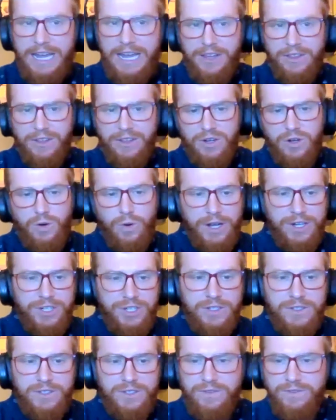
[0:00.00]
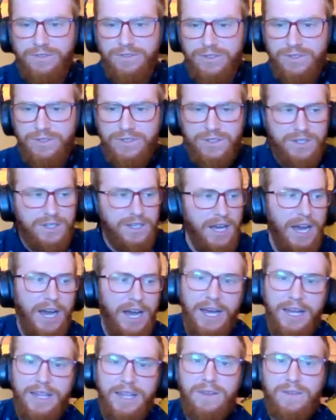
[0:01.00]
Any other questions for
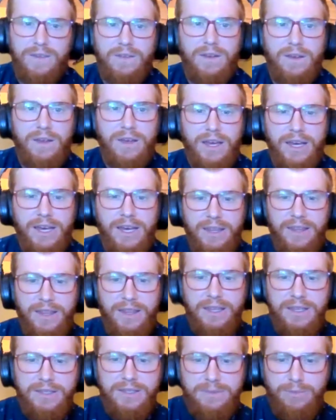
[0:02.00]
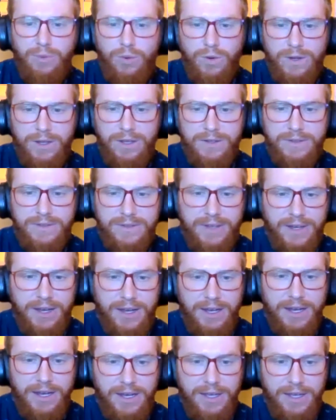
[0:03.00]
Scott at this point in
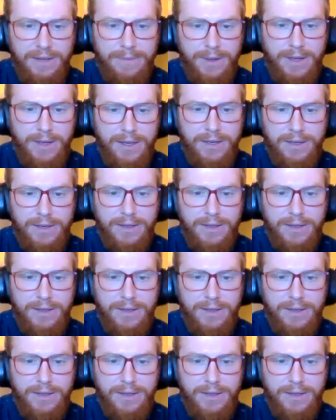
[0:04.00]
time?